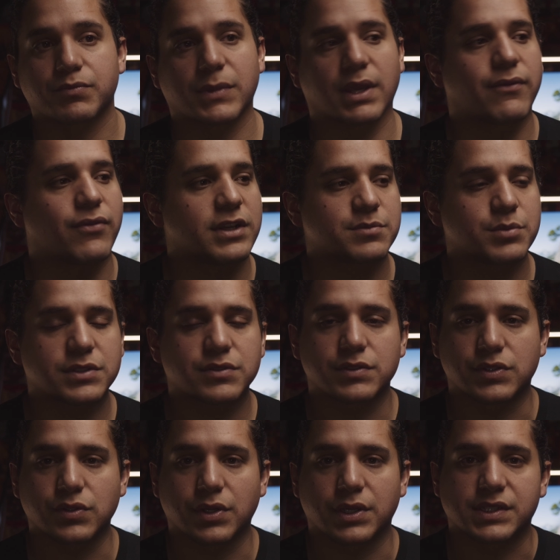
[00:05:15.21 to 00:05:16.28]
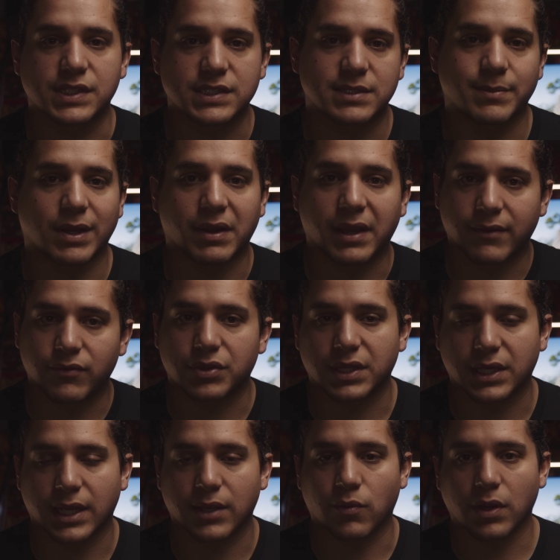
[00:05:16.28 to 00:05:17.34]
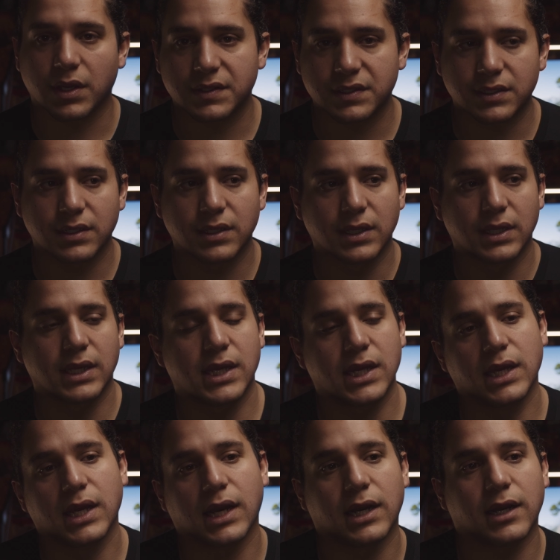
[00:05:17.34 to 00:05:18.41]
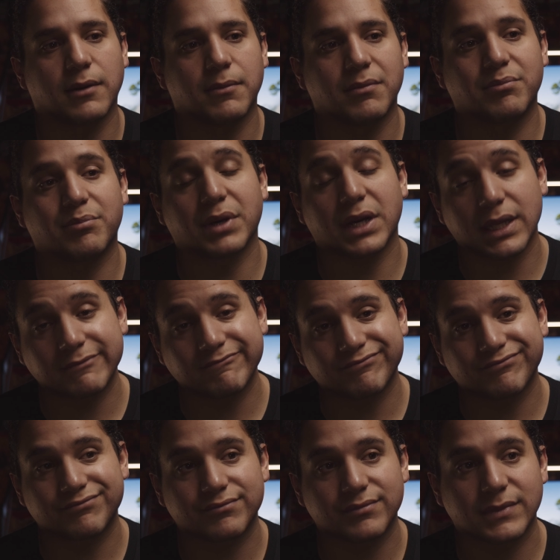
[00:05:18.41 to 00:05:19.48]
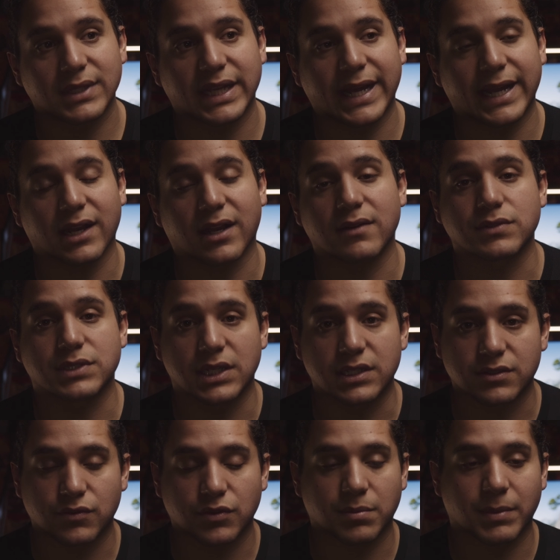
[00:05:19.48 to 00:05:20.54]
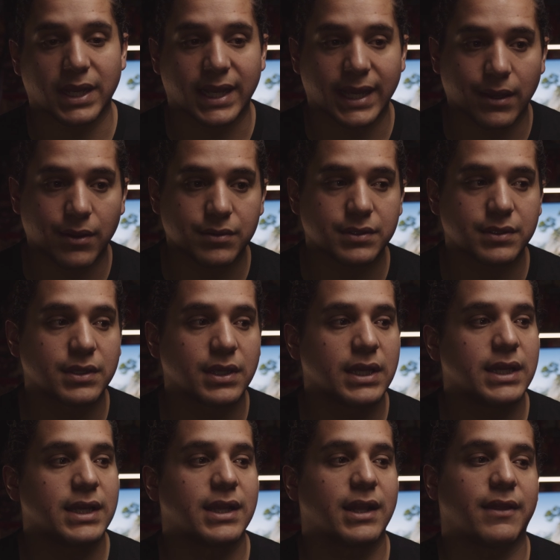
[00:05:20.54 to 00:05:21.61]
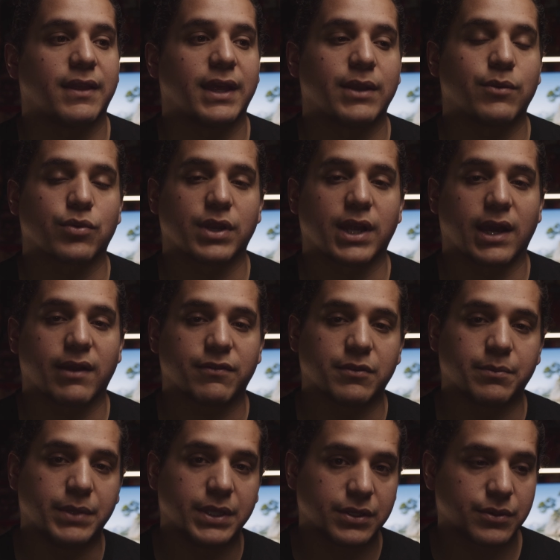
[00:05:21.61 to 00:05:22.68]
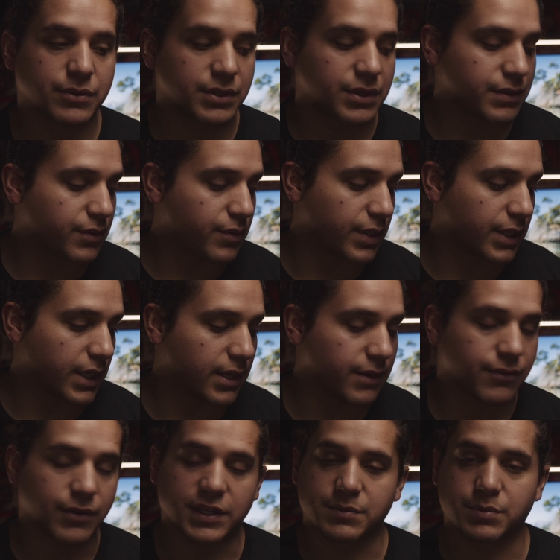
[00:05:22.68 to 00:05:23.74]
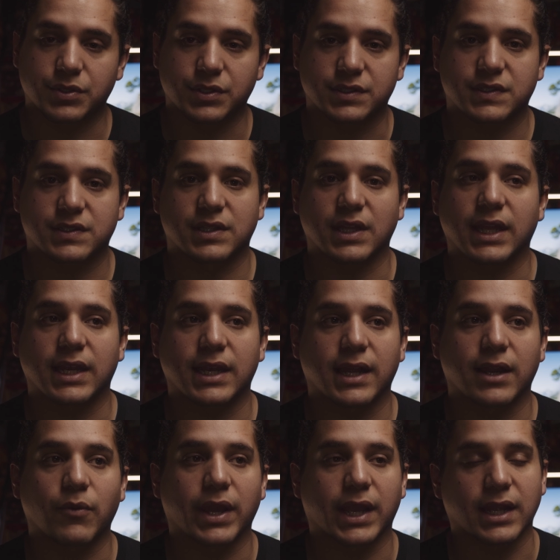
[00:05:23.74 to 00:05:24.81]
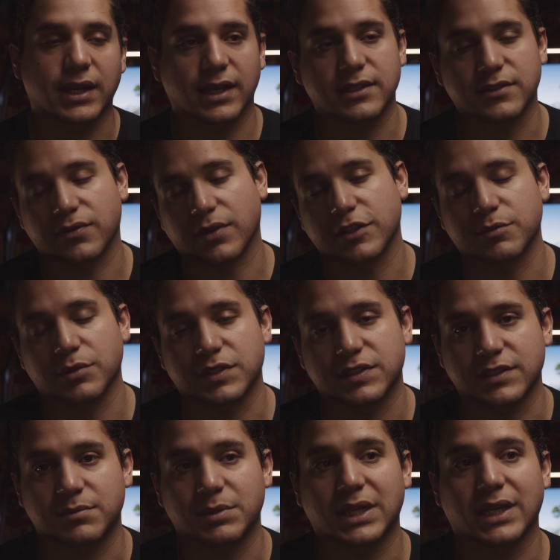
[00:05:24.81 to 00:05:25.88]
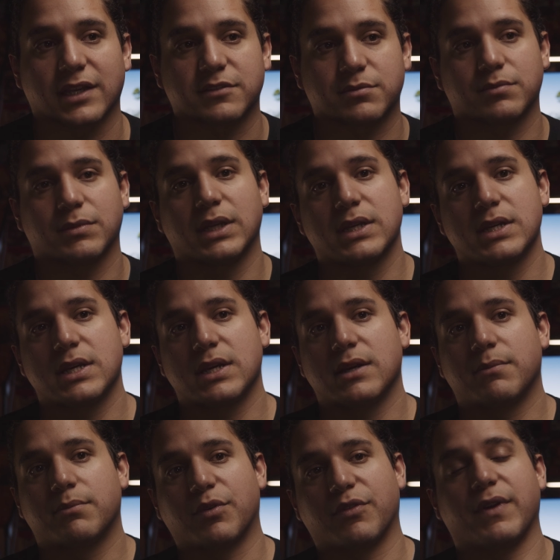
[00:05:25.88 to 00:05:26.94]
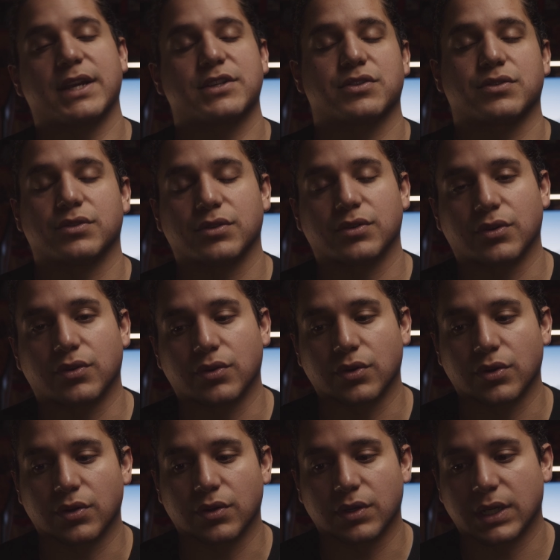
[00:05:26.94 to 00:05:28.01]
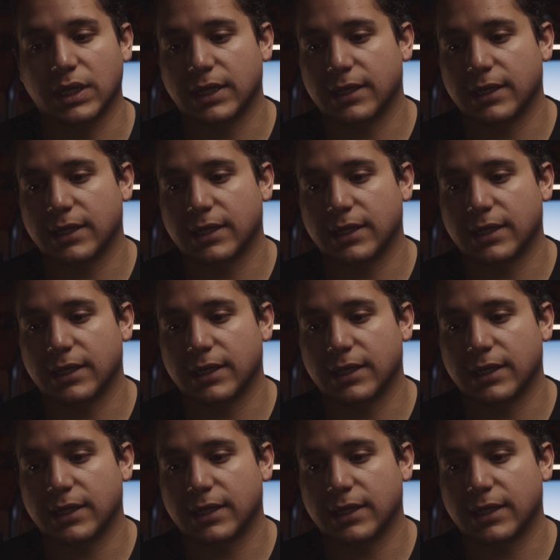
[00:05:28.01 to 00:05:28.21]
FreshBooks was doing just about everything I wanted, but then I had a conversation with my accountant. They were not familiar with FreshBooks. They did not recognize FreshBooks as being as professional or